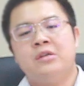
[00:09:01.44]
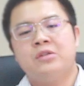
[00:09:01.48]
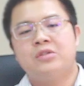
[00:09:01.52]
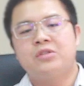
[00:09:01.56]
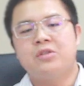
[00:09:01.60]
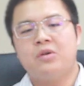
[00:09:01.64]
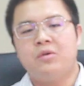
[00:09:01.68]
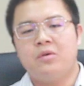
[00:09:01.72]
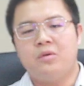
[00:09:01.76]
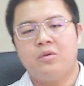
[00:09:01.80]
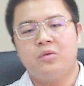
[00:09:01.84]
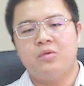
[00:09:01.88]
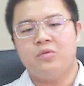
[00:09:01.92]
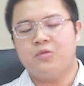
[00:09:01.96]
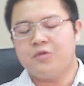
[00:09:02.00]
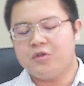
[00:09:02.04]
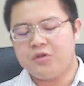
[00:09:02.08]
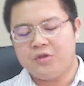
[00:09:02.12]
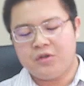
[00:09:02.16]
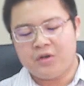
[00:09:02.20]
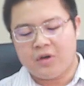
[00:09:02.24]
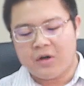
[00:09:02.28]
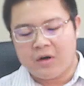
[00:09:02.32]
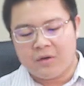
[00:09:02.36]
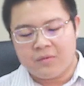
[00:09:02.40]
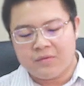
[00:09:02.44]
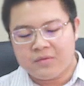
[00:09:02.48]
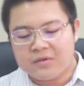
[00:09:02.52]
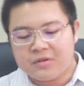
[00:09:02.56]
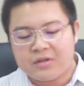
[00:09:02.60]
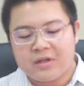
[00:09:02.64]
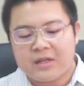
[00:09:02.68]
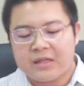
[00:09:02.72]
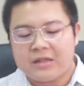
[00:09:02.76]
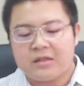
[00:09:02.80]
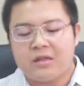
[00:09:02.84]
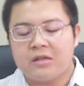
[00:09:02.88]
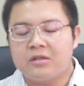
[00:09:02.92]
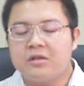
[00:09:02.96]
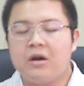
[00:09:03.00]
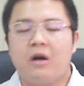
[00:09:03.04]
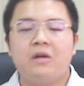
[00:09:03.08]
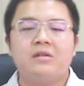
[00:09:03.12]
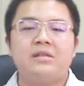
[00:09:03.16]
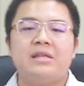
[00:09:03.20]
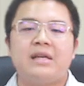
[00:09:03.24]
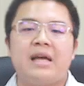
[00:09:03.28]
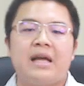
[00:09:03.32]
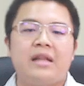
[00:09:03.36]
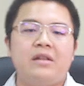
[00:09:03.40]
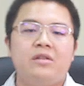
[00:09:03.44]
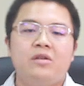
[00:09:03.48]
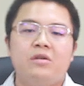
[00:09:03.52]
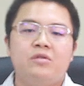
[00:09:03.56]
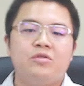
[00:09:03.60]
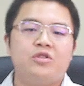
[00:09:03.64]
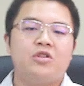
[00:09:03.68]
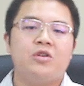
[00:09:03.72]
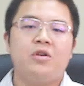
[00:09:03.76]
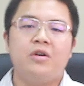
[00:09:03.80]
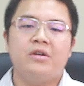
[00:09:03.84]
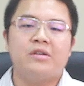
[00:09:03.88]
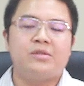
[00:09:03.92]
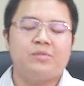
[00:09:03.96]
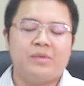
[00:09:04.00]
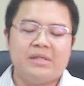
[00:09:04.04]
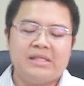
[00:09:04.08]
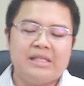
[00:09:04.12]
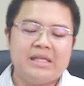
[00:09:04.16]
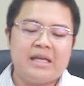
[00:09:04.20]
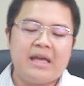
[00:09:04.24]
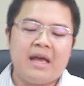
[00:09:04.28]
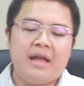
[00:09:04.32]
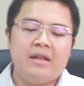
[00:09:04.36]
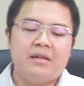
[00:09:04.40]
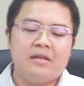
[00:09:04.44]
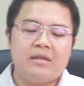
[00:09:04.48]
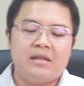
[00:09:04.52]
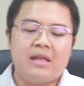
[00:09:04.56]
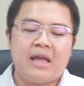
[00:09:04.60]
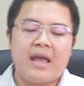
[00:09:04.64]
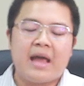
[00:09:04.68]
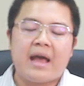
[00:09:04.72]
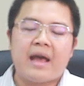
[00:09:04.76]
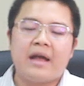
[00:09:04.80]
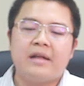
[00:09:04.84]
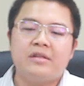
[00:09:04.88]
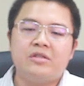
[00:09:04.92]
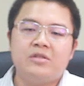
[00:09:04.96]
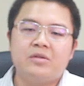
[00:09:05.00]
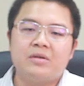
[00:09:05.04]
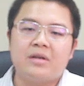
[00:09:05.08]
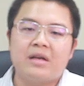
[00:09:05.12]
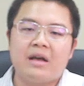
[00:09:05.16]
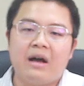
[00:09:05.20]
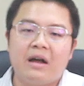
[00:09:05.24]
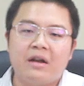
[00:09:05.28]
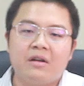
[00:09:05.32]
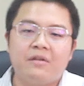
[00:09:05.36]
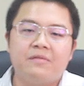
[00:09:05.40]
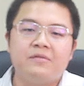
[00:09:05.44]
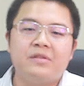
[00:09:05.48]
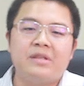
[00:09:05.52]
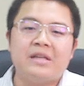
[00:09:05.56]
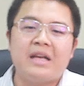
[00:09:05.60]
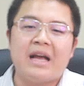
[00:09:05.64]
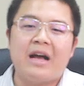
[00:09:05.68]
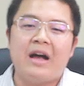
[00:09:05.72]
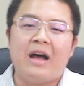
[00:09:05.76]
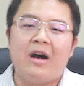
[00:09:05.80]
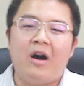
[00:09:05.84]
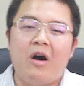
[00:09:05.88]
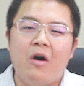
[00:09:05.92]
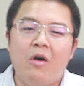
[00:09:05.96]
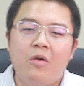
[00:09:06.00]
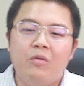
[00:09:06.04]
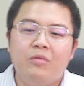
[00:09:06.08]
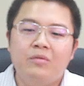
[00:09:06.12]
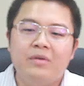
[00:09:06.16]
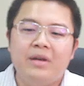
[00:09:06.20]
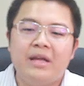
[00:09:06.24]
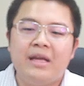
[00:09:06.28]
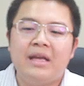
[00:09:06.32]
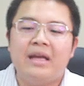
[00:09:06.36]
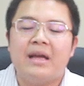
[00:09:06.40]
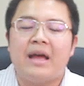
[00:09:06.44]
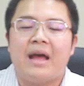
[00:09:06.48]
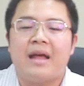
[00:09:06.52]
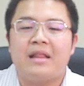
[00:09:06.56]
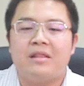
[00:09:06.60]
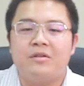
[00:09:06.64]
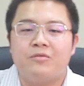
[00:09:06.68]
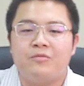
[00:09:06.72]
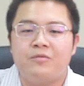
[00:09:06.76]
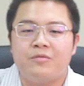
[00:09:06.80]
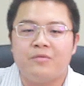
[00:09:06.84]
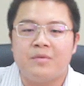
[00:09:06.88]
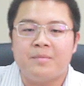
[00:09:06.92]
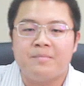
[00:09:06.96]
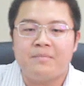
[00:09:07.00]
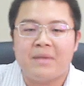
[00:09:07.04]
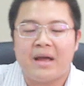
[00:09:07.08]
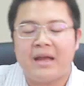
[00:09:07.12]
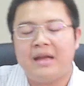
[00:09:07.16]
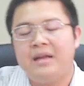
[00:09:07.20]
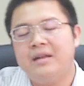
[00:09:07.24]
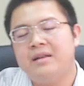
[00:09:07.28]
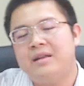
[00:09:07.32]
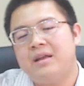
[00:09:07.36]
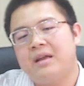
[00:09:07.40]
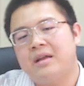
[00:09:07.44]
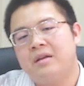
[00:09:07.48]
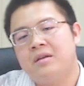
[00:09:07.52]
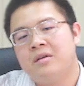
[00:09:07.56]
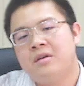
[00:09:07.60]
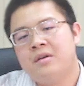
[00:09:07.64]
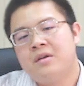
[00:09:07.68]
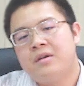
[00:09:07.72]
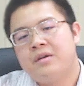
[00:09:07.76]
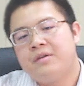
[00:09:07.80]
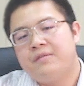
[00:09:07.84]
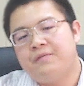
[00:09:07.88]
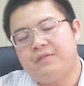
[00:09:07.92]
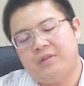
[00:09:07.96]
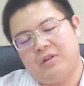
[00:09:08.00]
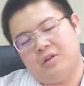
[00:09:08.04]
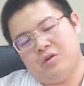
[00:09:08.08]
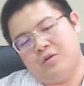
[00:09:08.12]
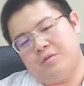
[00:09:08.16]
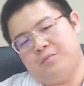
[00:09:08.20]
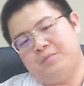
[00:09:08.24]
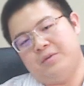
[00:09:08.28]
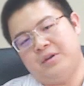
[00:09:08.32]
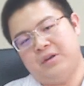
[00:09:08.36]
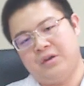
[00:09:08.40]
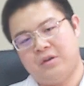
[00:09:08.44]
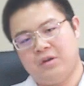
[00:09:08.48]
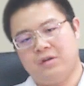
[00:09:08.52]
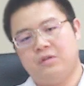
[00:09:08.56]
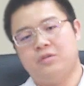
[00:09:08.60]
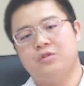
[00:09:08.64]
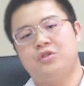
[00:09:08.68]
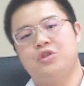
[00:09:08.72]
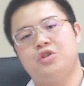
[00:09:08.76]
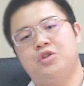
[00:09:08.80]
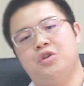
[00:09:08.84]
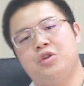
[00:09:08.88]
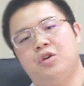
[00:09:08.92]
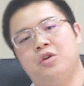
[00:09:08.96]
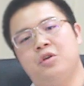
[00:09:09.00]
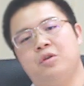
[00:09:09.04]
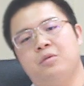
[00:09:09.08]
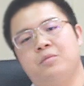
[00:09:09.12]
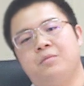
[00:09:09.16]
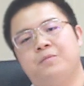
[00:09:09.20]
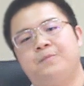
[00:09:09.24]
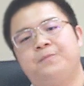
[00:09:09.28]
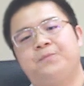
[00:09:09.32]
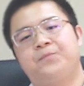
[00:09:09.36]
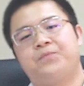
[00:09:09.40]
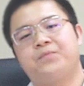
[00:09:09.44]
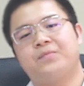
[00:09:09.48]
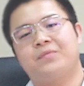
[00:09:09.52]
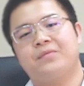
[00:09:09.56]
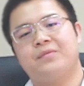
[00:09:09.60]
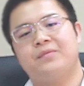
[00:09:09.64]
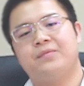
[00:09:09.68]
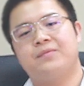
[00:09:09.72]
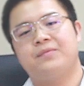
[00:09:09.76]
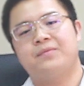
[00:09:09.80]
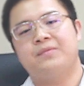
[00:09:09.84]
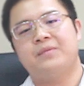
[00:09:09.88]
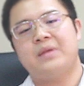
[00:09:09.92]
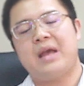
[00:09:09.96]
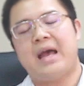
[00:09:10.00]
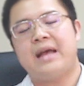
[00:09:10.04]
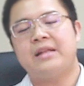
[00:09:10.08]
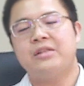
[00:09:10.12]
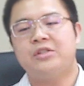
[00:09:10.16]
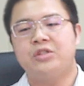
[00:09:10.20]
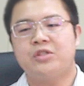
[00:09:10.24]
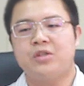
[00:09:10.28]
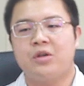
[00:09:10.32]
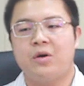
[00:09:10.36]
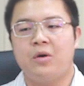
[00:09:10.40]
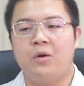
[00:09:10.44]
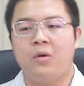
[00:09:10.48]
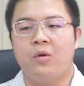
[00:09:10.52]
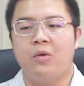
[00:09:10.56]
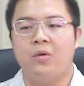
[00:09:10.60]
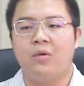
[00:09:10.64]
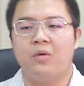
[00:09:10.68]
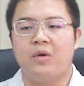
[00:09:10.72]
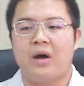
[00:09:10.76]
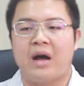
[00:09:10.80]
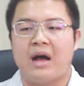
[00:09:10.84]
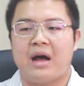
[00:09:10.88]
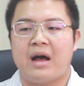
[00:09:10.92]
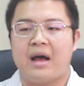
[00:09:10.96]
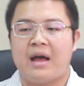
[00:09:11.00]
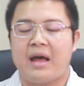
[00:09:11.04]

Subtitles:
So, the doctor had no choice. Once again, they had to cut off the only and the remaining fallopian tube. And so,